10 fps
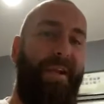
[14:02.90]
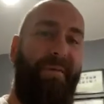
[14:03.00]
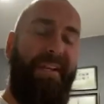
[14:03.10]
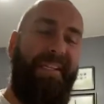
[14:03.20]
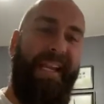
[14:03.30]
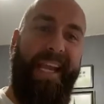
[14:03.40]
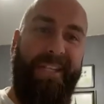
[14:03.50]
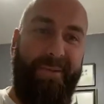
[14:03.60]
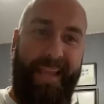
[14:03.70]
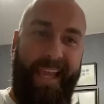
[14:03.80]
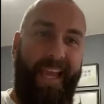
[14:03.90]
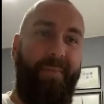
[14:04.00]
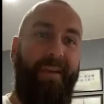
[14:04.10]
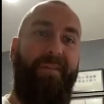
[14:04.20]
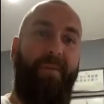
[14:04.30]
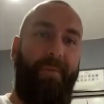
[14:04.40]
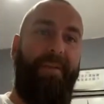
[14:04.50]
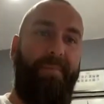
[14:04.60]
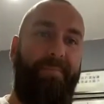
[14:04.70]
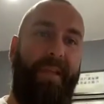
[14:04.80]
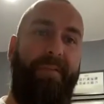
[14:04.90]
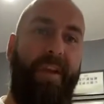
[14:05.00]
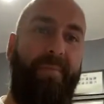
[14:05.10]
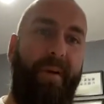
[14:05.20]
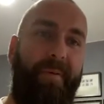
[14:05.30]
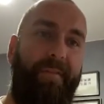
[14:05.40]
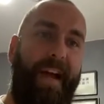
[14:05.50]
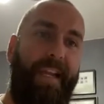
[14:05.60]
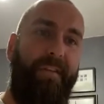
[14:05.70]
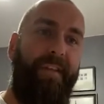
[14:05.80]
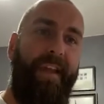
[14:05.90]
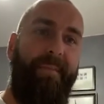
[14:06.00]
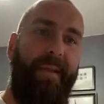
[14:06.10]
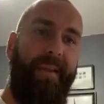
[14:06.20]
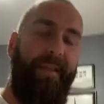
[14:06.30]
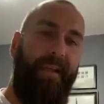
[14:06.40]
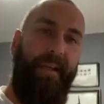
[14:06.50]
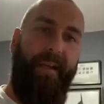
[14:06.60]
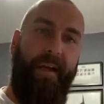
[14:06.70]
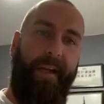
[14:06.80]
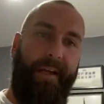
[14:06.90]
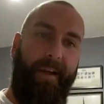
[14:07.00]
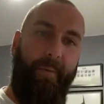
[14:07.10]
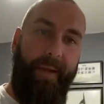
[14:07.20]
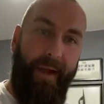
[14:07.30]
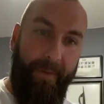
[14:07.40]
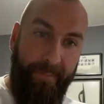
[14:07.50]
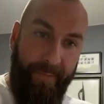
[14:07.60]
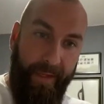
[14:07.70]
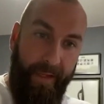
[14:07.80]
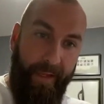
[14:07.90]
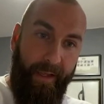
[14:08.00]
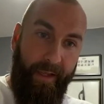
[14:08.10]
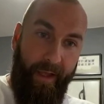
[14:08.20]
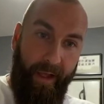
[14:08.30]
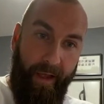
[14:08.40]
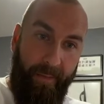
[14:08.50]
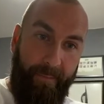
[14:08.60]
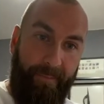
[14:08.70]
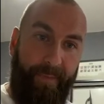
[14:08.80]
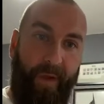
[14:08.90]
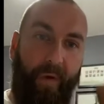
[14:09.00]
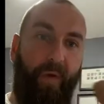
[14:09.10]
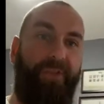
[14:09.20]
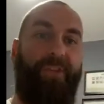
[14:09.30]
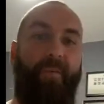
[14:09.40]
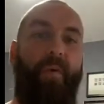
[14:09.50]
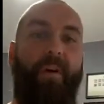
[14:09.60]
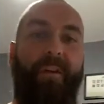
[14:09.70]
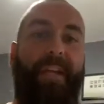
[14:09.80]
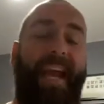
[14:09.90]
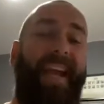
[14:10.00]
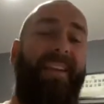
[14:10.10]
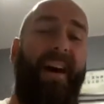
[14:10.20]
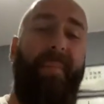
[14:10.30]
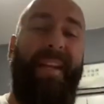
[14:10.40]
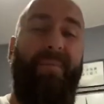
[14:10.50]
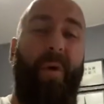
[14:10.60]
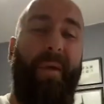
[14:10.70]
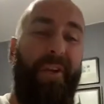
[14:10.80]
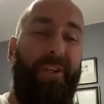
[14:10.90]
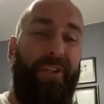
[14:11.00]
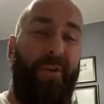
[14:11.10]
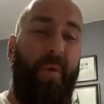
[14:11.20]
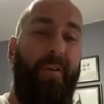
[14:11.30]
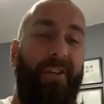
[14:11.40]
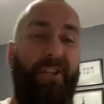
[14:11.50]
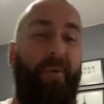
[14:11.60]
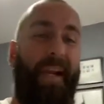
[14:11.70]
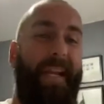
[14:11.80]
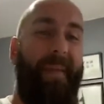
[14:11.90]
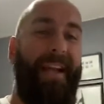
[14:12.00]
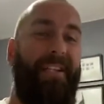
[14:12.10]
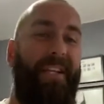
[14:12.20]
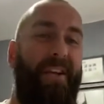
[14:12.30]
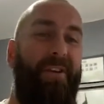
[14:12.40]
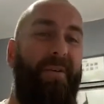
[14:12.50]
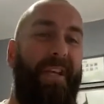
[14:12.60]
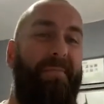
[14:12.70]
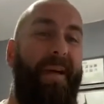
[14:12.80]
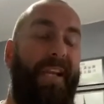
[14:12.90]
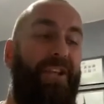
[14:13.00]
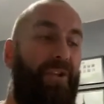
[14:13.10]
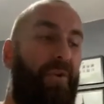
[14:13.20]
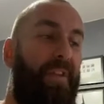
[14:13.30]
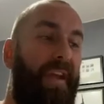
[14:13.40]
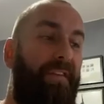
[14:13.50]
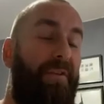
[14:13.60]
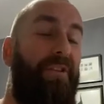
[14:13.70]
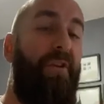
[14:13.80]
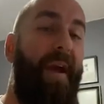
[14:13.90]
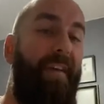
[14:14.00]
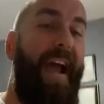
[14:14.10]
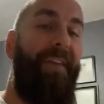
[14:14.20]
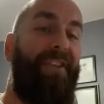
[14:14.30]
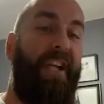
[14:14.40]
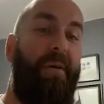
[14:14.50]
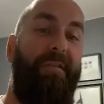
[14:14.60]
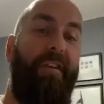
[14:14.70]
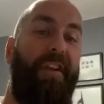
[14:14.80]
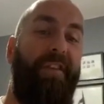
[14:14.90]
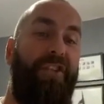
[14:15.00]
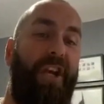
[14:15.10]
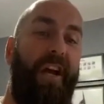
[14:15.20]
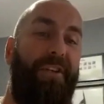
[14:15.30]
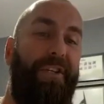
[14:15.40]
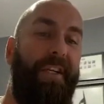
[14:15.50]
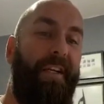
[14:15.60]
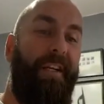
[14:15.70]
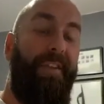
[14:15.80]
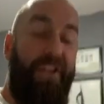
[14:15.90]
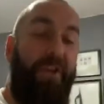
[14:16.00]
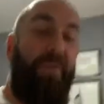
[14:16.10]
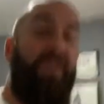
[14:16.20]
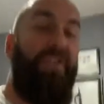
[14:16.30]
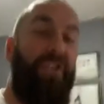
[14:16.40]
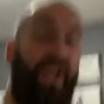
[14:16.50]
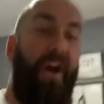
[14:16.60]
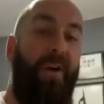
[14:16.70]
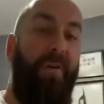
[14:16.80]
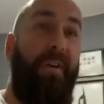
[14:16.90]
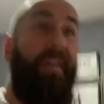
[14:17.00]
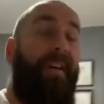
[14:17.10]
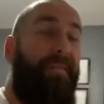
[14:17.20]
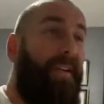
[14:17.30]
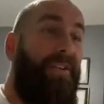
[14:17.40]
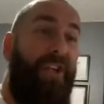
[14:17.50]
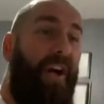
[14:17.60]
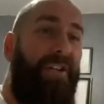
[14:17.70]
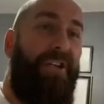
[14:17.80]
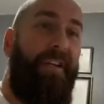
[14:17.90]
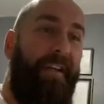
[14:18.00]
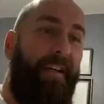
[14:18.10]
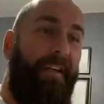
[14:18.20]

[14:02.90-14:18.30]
We don't need to get into it here, but if you want me to give you a proper value for them, then I can help out. Um, awesome, Warren. Yeah, look, I mean, what we got to do, Warren, just quickly back to you, is make sure that if you do ever have to go in front of a judge, that you can show, look, judge,